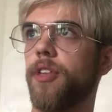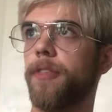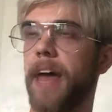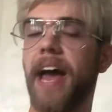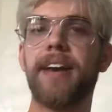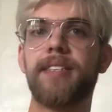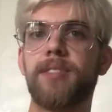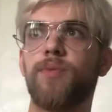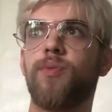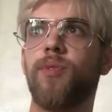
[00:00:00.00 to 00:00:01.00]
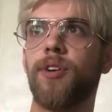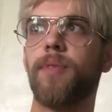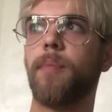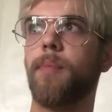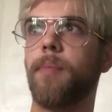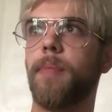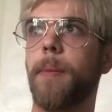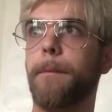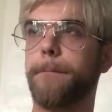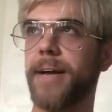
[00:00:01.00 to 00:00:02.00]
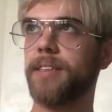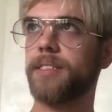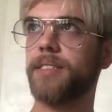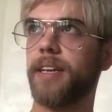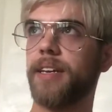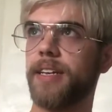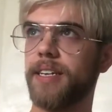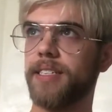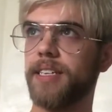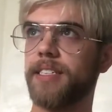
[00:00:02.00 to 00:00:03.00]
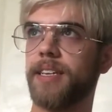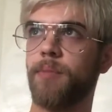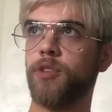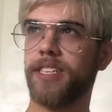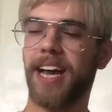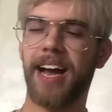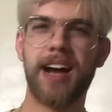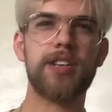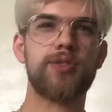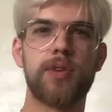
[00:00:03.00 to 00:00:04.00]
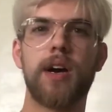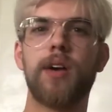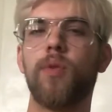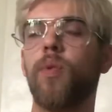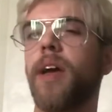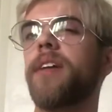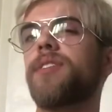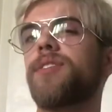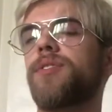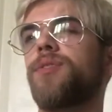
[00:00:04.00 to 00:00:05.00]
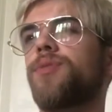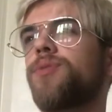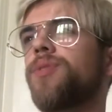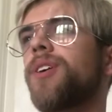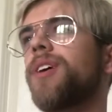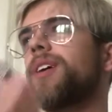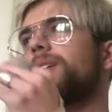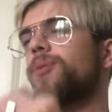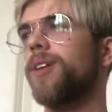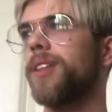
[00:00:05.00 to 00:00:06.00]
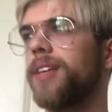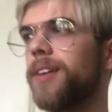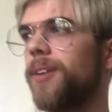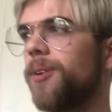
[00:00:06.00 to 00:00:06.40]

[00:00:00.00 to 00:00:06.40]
that is one of the best and easiest and most casual kind of ways to really